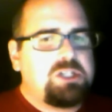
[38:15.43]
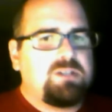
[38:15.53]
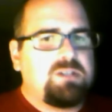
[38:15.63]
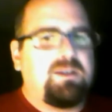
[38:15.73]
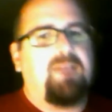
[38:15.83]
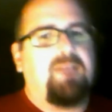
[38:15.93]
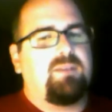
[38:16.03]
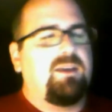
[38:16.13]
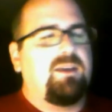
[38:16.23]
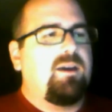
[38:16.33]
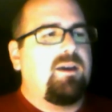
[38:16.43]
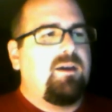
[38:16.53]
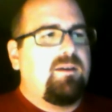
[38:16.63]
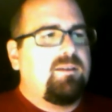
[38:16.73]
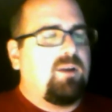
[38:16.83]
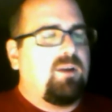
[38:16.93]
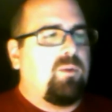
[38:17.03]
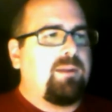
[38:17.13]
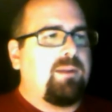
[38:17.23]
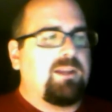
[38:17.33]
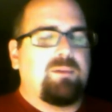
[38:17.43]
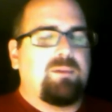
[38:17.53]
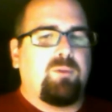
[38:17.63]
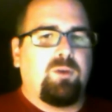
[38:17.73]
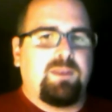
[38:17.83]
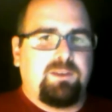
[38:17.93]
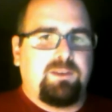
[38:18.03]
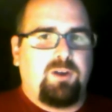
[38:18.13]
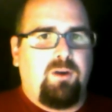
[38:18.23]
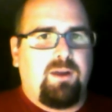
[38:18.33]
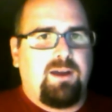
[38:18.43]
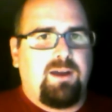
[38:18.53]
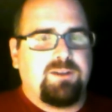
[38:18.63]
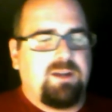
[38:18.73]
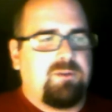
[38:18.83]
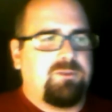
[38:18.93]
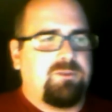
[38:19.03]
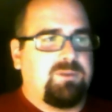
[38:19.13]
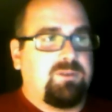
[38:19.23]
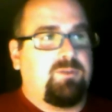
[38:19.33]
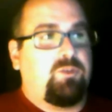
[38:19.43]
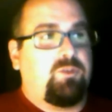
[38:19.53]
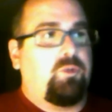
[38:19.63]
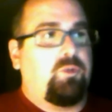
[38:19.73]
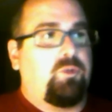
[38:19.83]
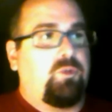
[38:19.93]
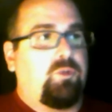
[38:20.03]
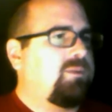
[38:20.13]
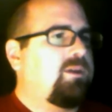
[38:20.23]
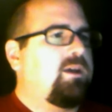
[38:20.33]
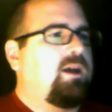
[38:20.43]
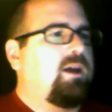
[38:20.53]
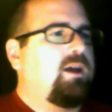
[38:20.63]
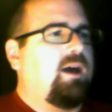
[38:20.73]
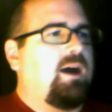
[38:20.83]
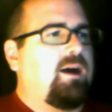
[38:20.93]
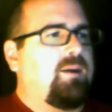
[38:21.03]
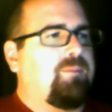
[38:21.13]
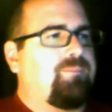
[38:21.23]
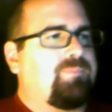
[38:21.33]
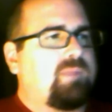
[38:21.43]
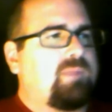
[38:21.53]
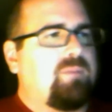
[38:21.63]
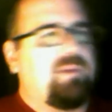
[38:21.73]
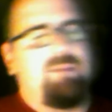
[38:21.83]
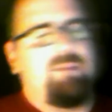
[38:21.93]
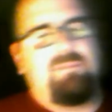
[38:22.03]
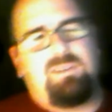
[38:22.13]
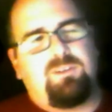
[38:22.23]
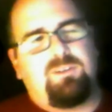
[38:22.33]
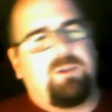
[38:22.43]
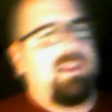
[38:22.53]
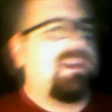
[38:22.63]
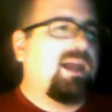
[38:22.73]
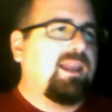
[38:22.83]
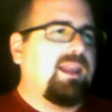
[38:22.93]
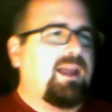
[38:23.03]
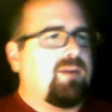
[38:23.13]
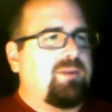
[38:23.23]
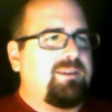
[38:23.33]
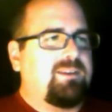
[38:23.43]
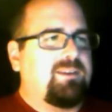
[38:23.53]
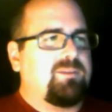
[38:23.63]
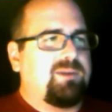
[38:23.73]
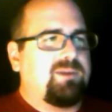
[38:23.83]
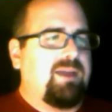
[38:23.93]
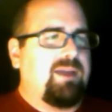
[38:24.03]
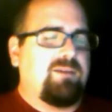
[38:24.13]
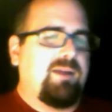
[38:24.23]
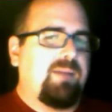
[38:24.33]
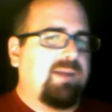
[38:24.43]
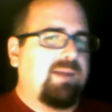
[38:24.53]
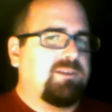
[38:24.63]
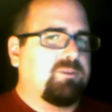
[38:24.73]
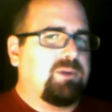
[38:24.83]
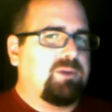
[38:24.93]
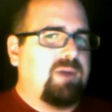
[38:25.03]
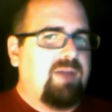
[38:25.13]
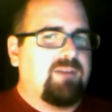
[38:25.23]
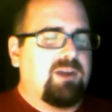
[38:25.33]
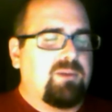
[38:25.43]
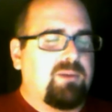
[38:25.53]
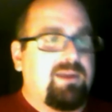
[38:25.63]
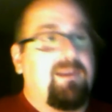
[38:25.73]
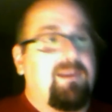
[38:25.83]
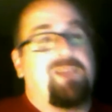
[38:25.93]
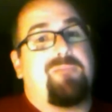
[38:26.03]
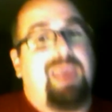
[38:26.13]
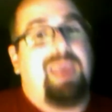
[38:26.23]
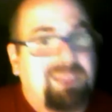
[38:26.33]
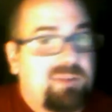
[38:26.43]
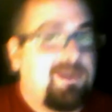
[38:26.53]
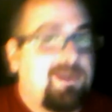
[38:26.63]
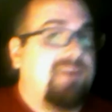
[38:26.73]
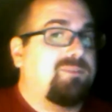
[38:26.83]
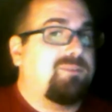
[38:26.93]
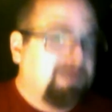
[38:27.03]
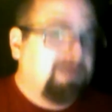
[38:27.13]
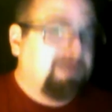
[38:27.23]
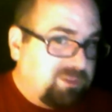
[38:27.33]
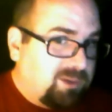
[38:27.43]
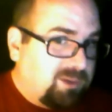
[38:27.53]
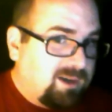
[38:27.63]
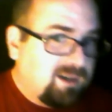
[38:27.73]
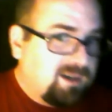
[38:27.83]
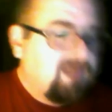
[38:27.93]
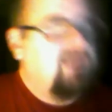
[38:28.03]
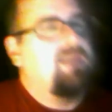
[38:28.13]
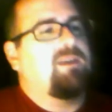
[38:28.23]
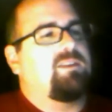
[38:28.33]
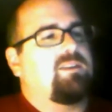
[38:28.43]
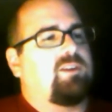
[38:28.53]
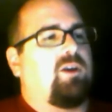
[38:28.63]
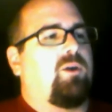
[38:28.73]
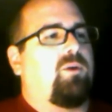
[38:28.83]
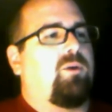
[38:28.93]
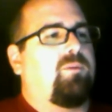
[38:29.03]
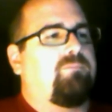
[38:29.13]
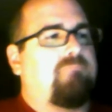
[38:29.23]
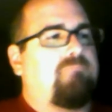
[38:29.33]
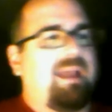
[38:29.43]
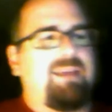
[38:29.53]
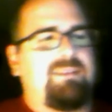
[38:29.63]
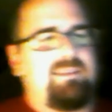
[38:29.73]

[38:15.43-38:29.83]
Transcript: not, you know, probably a little bit more than his current contract, which was super cheap. Um, but there's really not a lot of reason to bring back Ryan Mathews when you have Donald Brown and you're paying Donald Brown as much as you are. So my guess is they